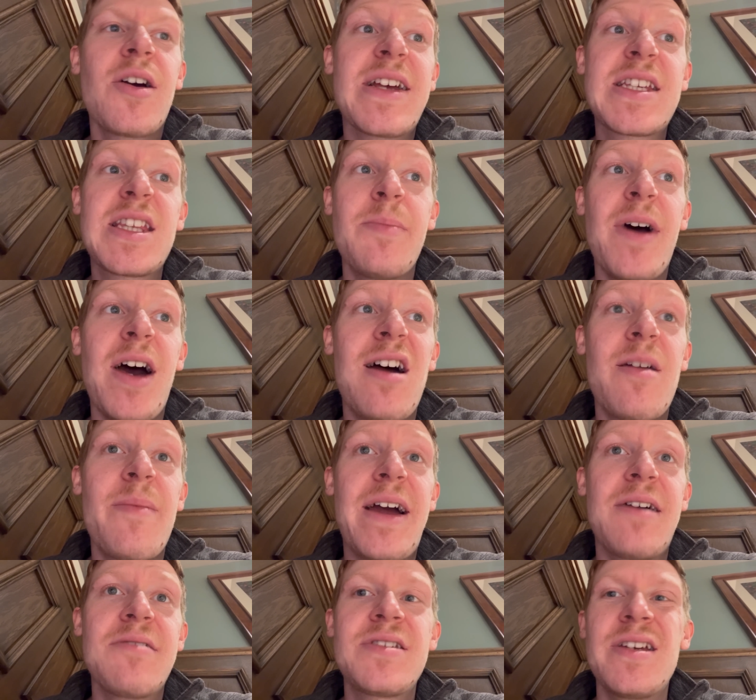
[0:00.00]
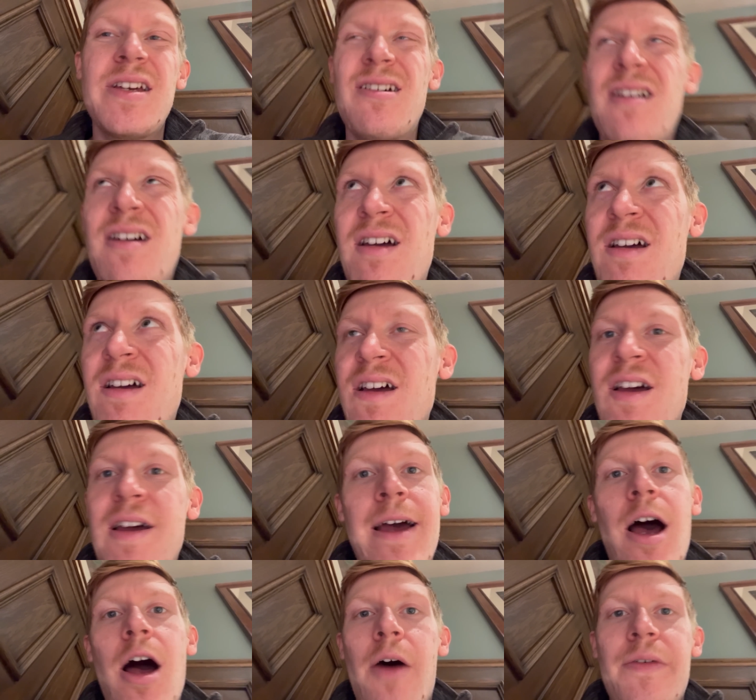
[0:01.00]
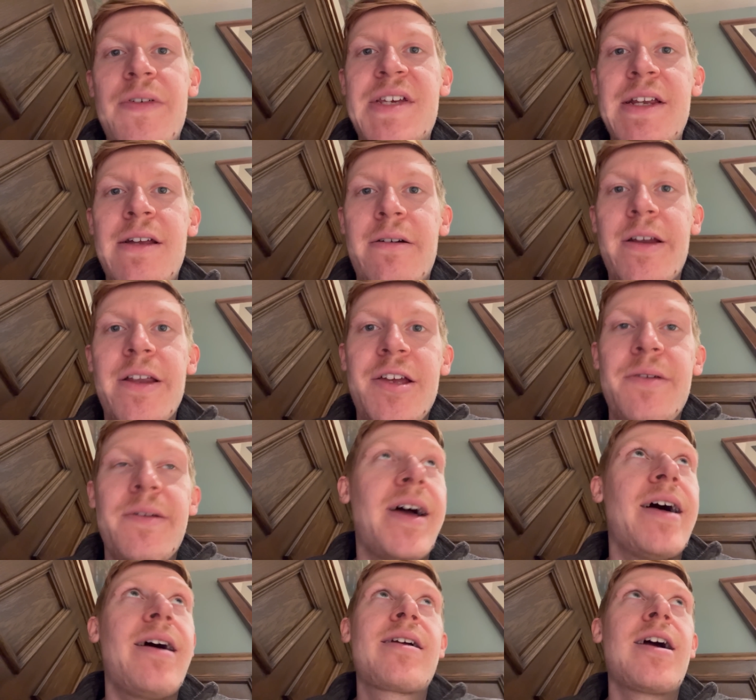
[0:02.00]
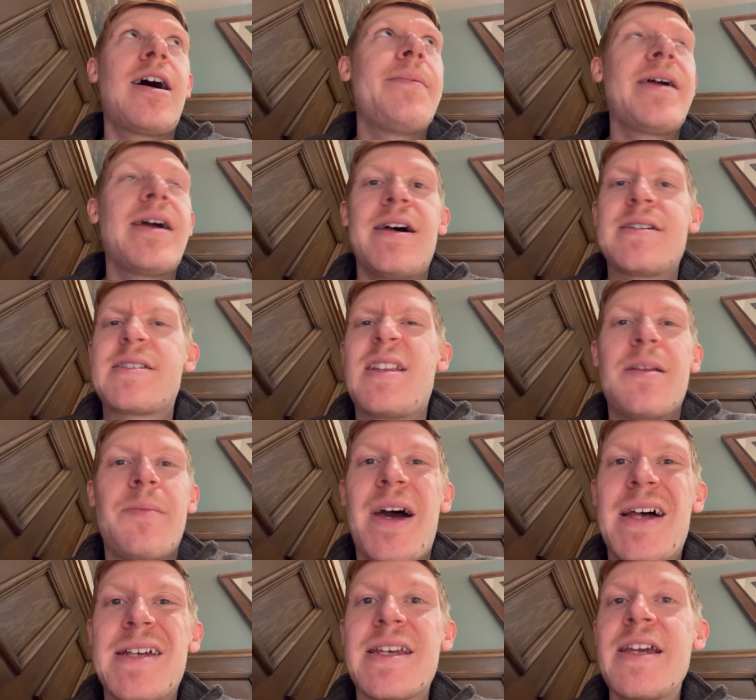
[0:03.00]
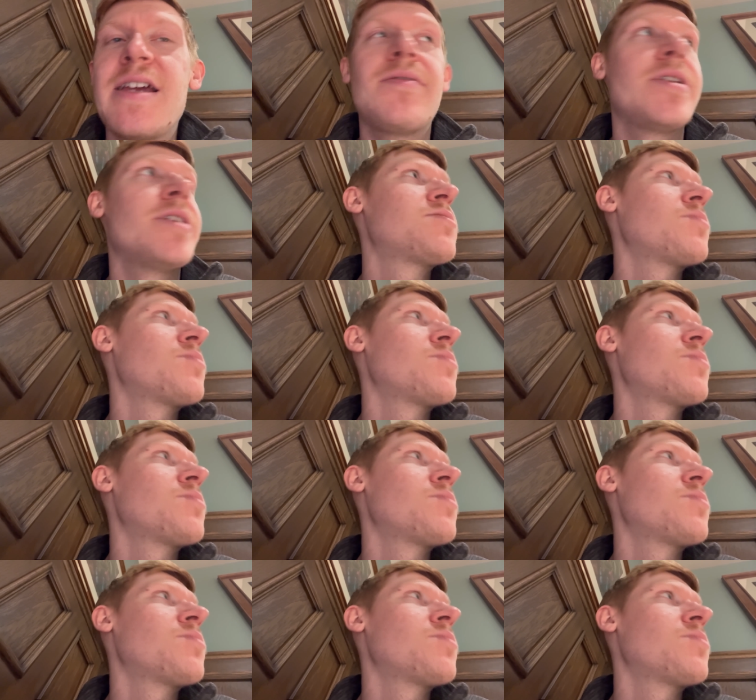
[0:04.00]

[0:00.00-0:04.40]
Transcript: the bar about it. Obviously not going to do that. I can't be asked. The bar's heaving as